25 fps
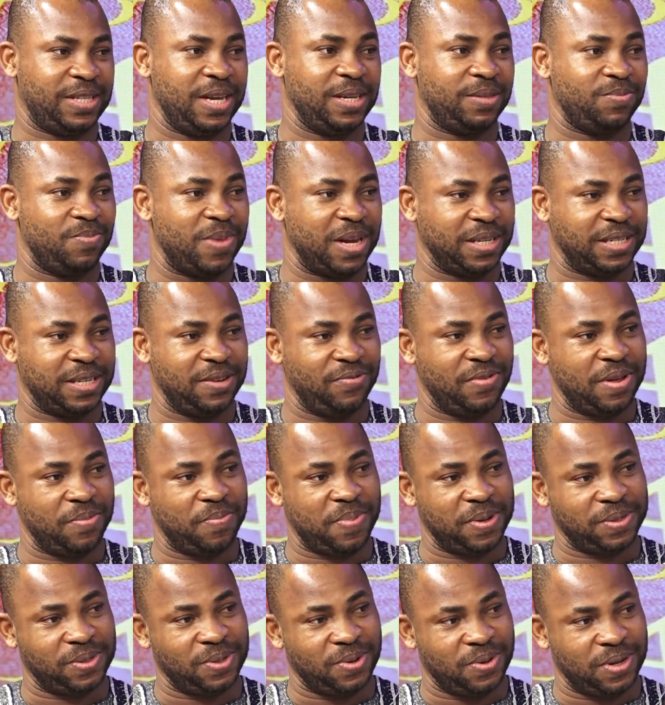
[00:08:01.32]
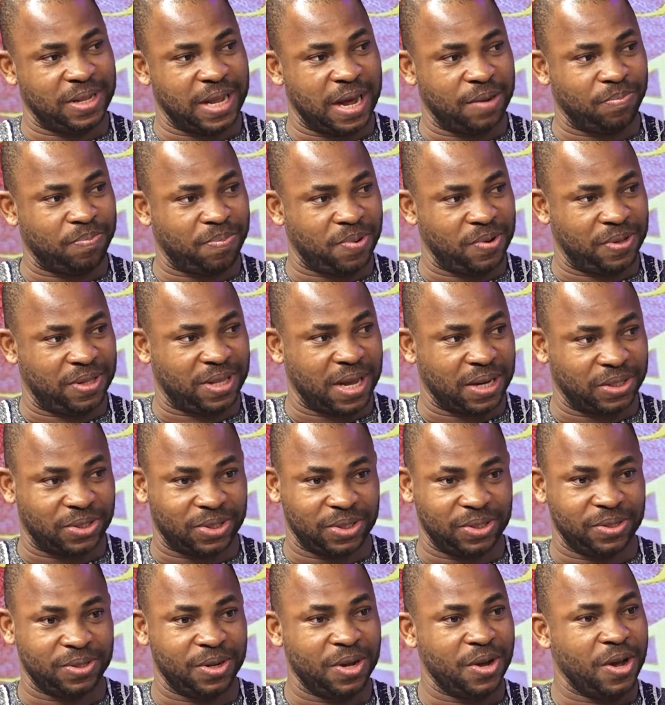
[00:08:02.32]
must give the person all that protection
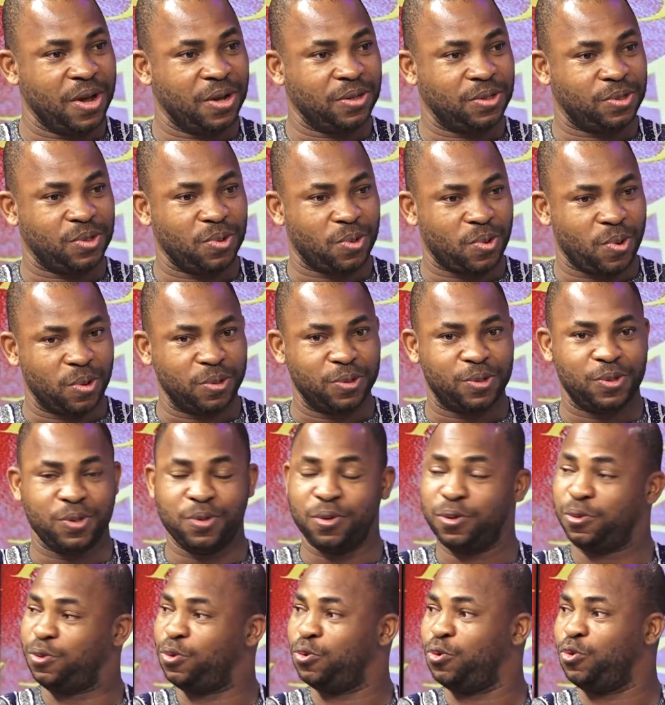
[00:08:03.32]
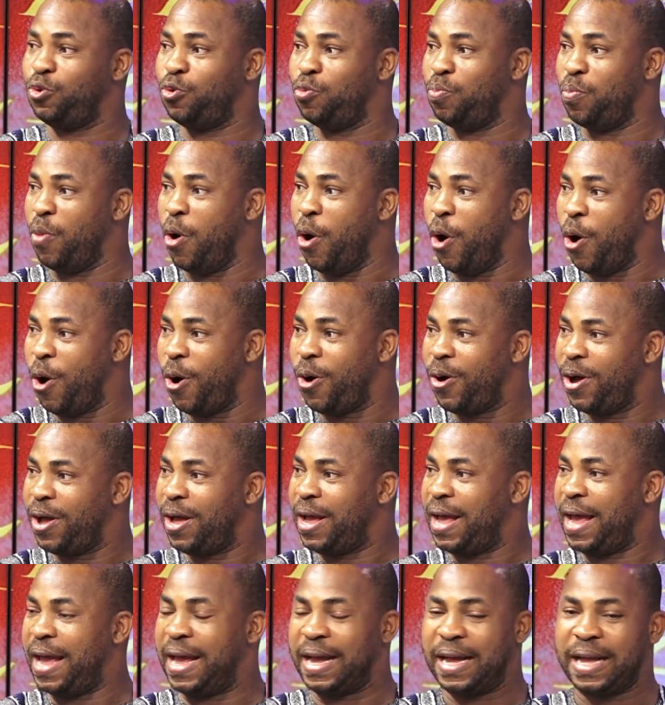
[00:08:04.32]
to continue to do more
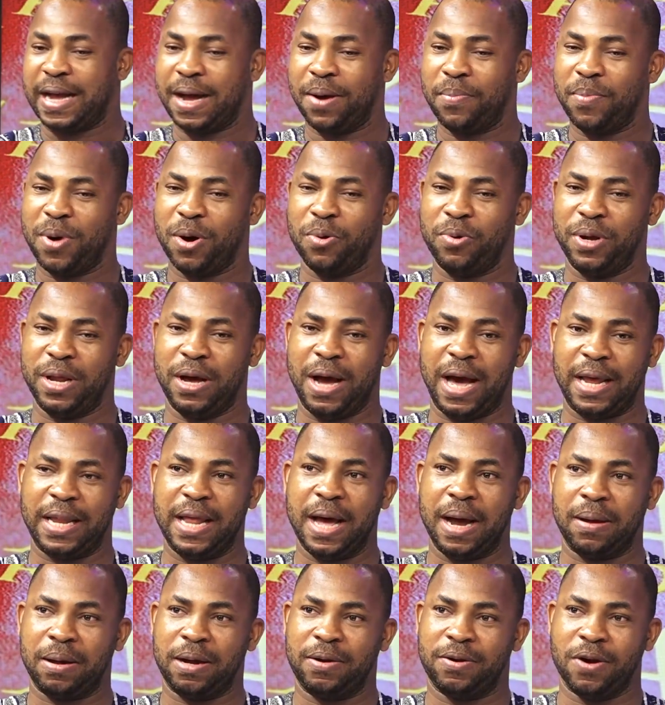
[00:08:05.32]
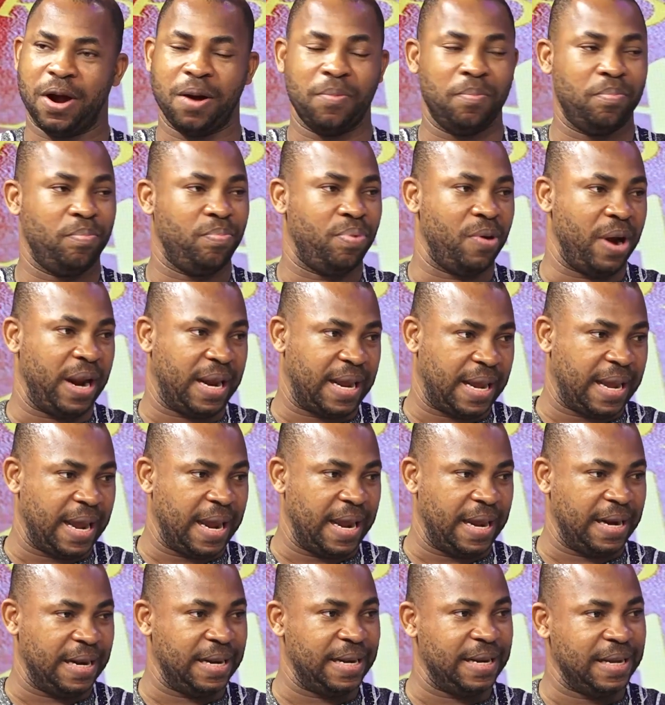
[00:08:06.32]
and come up with other
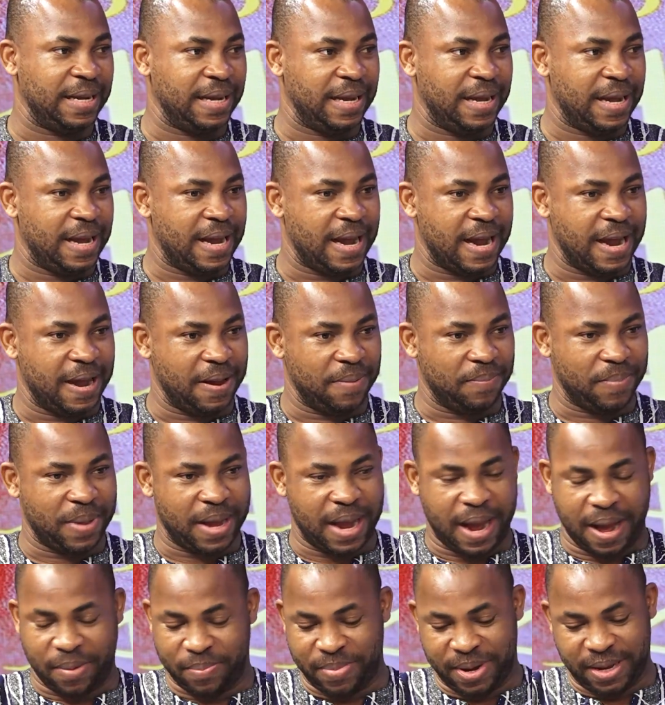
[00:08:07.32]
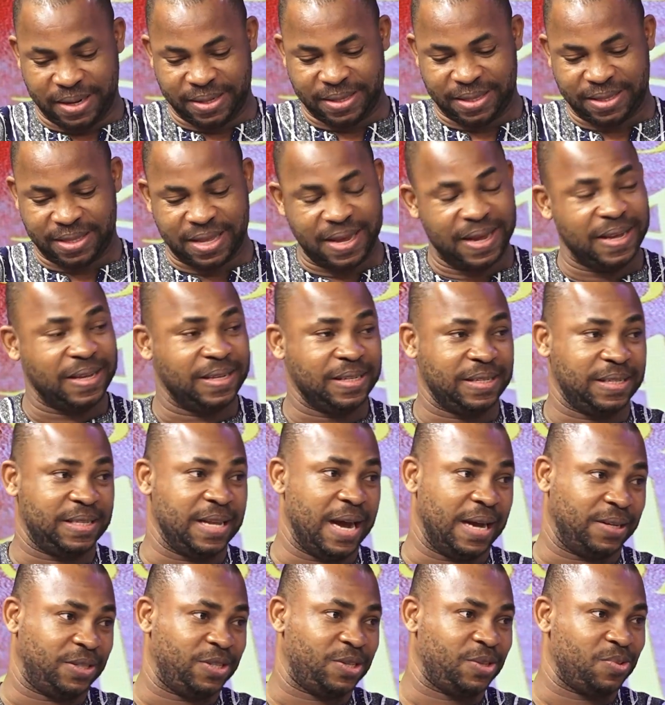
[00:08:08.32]
groundbreaking, things
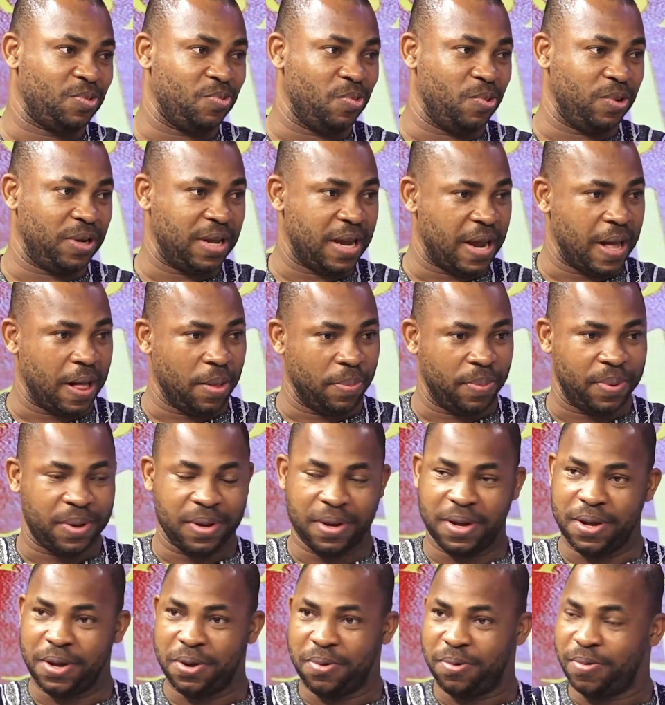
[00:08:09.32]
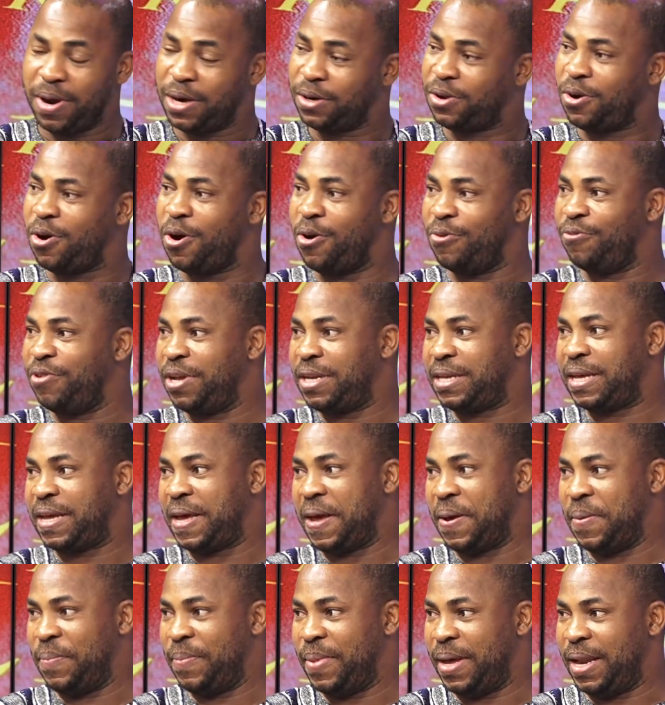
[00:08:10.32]
that would help. When COVID
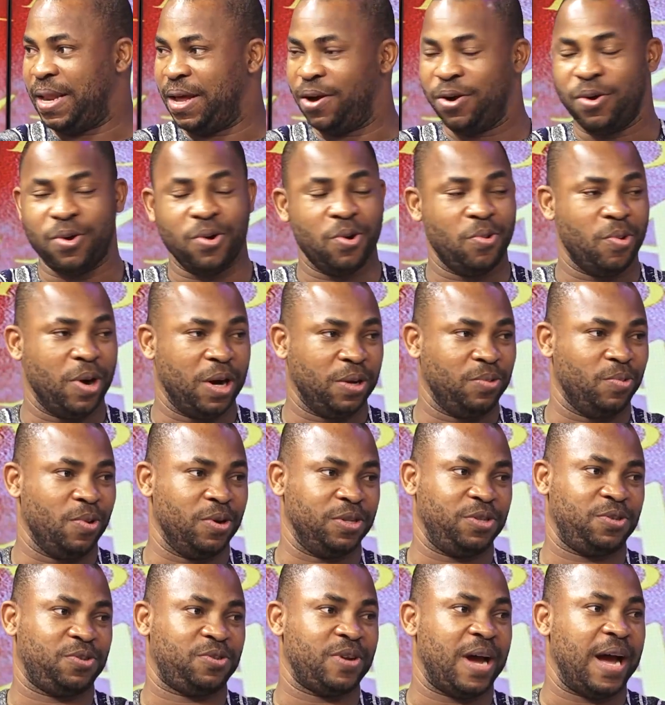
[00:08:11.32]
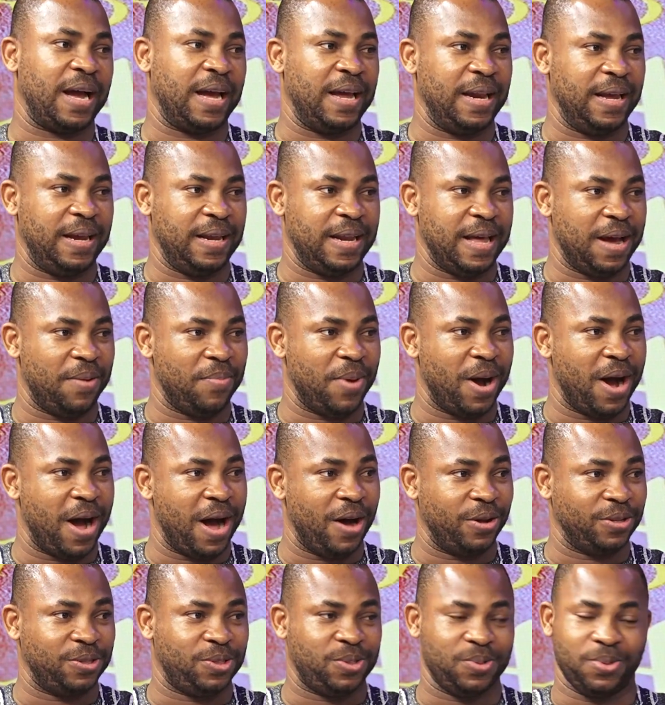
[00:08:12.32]
came and the whole world was struggling about how
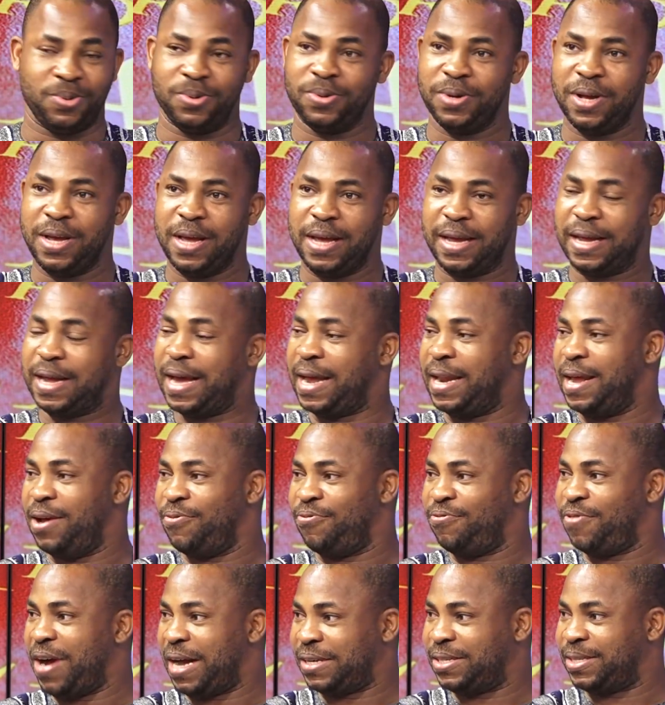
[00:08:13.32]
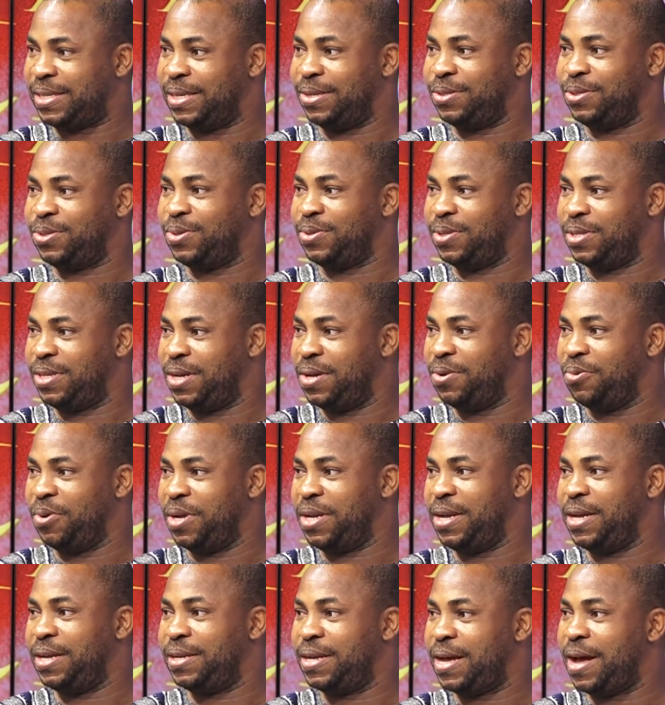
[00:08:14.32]
to get a vaccine to deal with
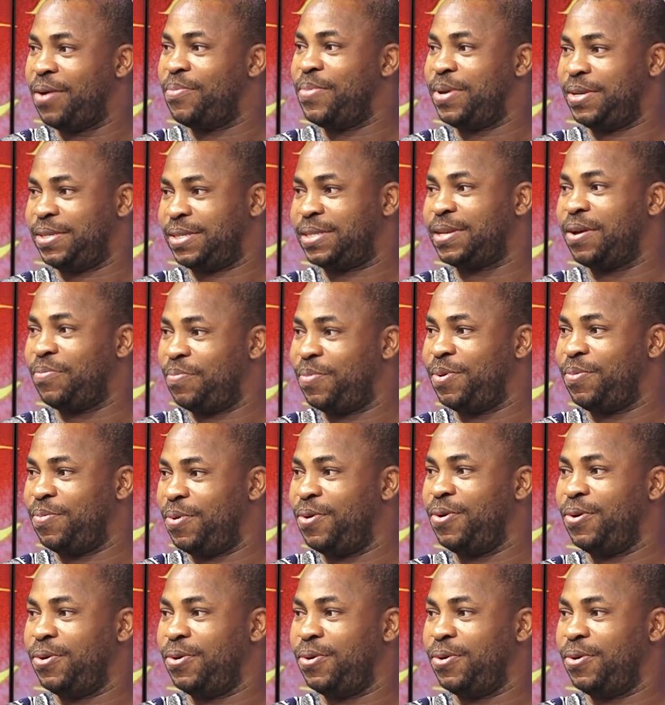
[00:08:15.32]
it, I mean, some people